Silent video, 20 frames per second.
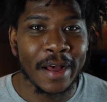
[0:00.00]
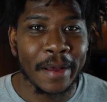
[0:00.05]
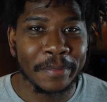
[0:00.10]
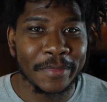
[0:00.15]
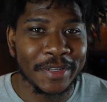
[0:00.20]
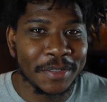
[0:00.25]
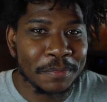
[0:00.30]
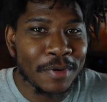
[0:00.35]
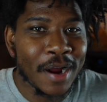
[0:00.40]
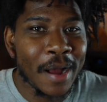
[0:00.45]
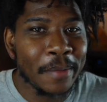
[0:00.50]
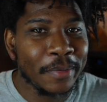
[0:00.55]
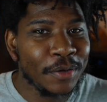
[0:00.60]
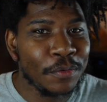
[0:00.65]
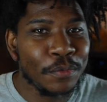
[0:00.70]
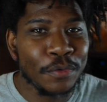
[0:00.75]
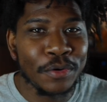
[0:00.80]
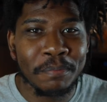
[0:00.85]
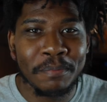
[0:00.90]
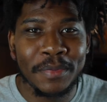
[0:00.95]
This probably
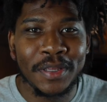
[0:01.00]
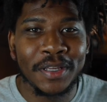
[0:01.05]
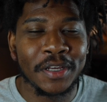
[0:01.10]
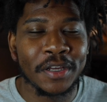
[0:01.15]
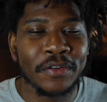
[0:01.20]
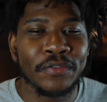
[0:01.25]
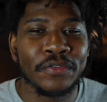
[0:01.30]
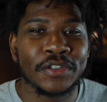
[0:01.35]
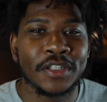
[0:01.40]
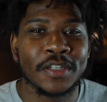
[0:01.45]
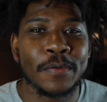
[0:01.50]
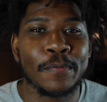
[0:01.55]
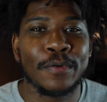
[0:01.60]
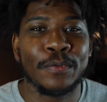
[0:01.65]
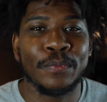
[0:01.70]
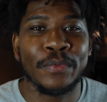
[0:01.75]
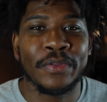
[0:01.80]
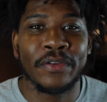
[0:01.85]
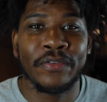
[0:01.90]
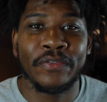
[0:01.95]
wouldn't be good for
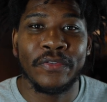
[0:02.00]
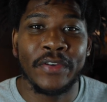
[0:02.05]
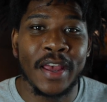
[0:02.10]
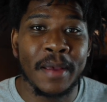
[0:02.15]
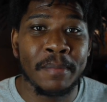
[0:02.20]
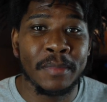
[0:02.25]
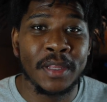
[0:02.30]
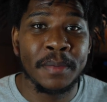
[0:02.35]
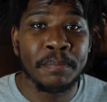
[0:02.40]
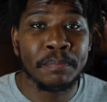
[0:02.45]
someone with a family,